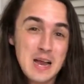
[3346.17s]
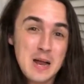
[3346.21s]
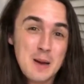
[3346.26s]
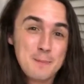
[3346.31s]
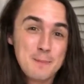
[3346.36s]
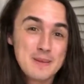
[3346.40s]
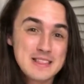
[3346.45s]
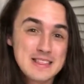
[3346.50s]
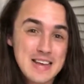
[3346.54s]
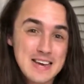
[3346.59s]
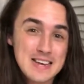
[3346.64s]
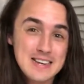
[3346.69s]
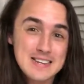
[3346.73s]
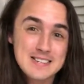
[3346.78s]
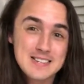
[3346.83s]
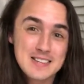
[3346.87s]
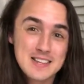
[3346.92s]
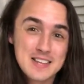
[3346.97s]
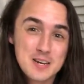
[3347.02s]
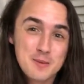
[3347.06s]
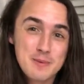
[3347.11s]
But that is a
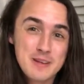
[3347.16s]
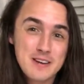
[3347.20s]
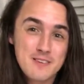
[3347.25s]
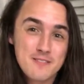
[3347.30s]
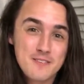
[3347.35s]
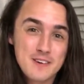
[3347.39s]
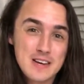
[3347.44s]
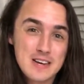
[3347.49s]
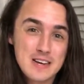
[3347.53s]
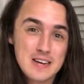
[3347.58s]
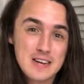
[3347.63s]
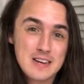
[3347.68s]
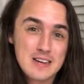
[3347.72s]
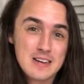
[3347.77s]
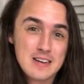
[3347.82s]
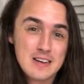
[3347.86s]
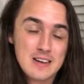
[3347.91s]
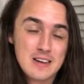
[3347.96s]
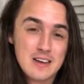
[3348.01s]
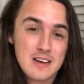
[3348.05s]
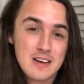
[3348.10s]
little bit of a,
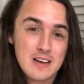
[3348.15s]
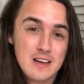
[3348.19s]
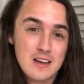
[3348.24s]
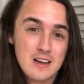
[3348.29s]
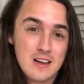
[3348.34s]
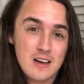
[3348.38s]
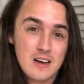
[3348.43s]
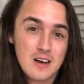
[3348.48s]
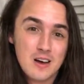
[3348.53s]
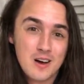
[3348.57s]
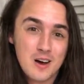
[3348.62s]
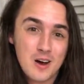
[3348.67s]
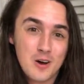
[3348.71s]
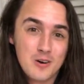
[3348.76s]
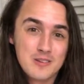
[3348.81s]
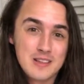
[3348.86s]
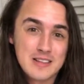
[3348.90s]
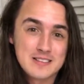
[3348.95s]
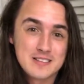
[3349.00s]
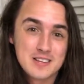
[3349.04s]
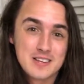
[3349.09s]
oh,
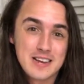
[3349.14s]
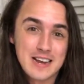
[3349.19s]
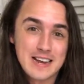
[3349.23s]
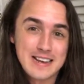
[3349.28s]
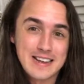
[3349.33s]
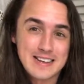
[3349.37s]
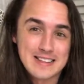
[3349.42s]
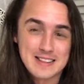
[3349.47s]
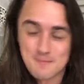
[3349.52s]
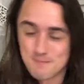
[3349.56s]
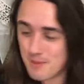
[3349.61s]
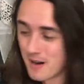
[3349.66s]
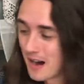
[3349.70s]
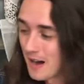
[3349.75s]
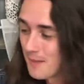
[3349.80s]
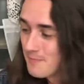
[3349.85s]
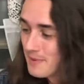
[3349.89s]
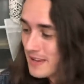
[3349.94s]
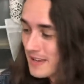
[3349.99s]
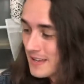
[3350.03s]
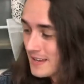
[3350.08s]
that's a good idea, then
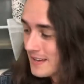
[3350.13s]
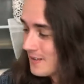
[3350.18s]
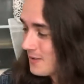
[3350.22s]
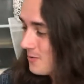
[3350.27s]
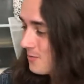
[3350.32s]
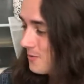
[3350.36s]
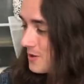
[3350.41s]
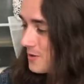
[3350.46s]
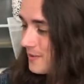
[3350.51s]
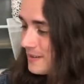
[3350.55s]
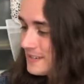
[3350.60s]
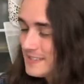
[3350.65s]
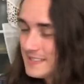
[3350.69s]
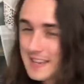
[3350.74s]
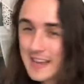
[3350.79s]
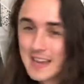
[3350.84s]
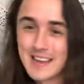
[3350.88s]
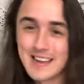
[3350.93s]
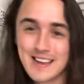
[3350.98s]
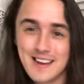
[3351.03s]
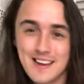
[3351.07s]
pop in. What do I
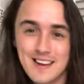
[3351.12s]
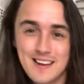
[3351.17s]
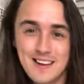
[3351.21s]
say?